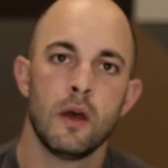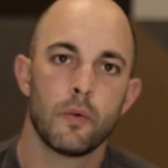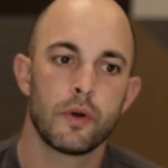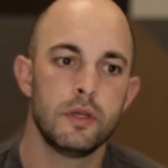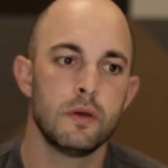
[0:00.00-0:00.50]

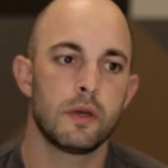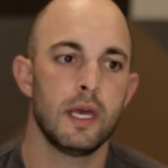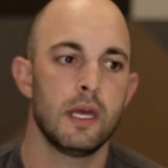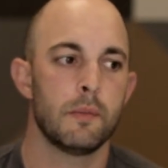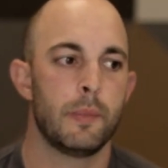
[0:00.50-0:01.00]
where you
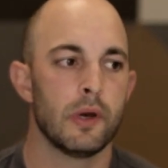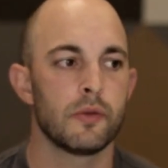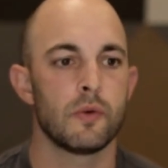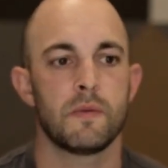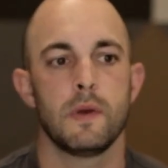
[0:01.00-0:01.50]
can
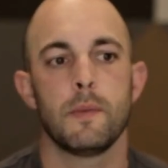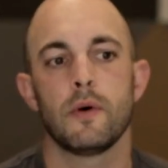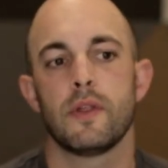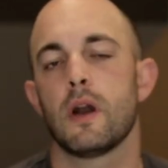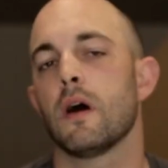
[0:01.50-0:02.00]
build with
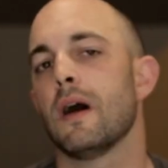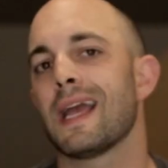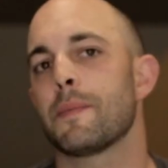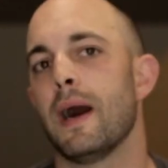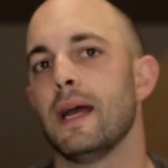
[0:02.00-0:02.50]
people that are
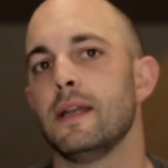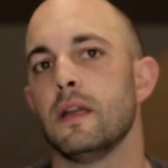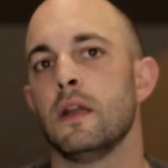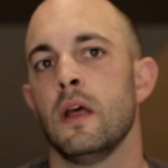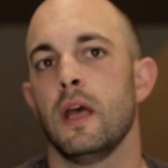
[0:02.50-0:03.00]
like
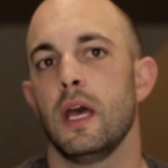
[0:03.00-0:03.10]
minded